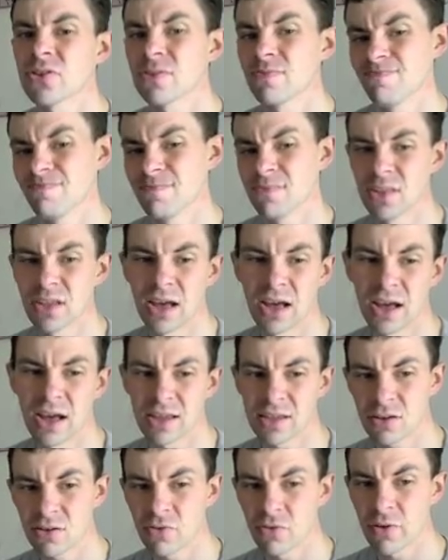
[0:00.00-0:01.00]
is
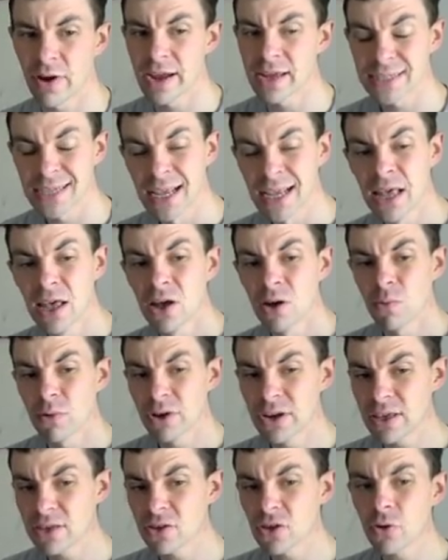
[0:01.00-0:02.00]
not great.
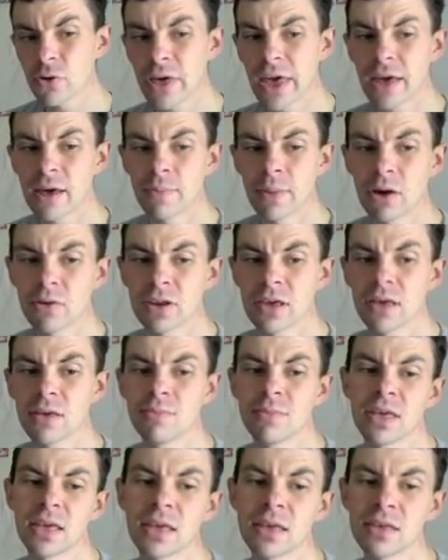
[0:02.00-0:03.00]
What is okay about
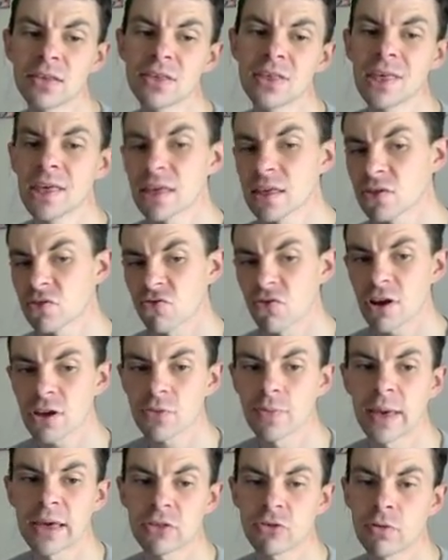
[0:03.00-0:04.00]
him is his
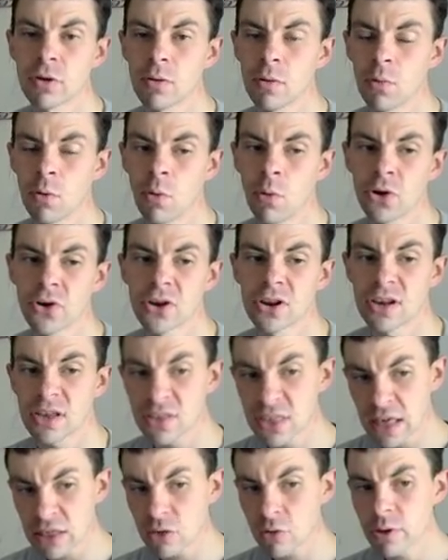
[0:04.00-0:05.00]
Trust Mastery reward and
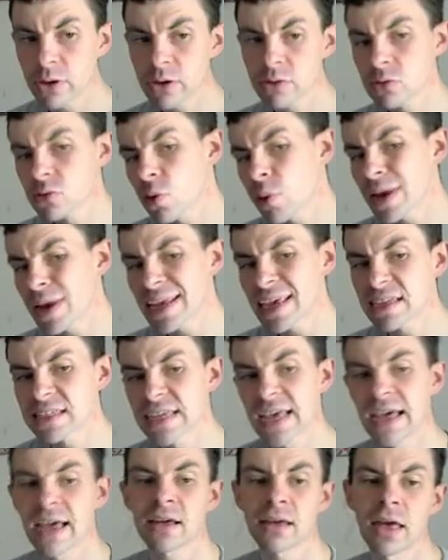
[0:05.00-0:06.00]
accessory with 20
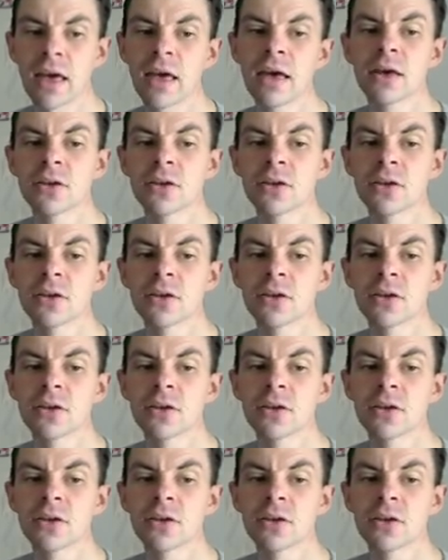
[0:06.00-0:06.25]
attack,